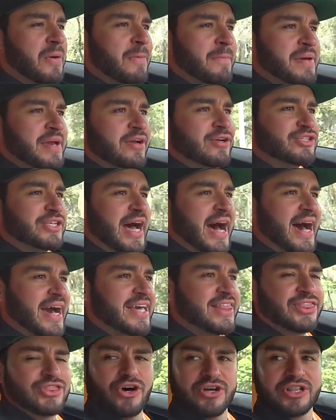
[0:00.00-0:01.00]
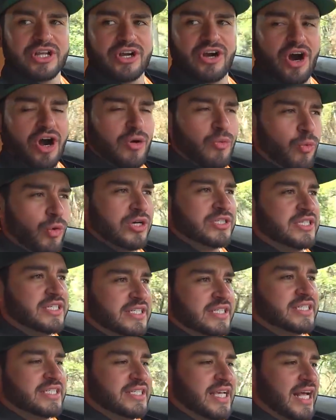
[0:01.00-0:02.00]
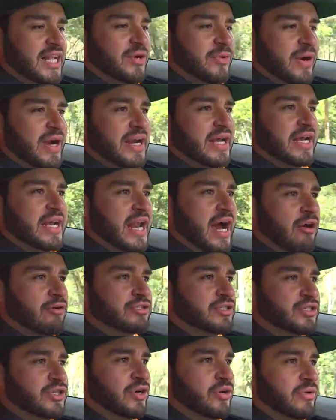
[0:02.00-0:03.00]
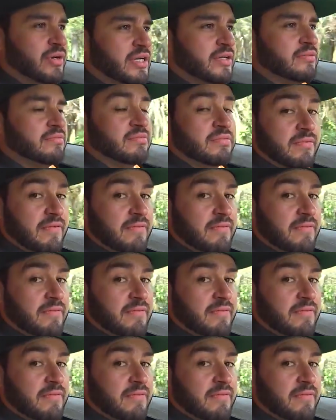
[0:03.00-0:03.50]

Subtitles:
because I thought the car wasn't accelerating and I was going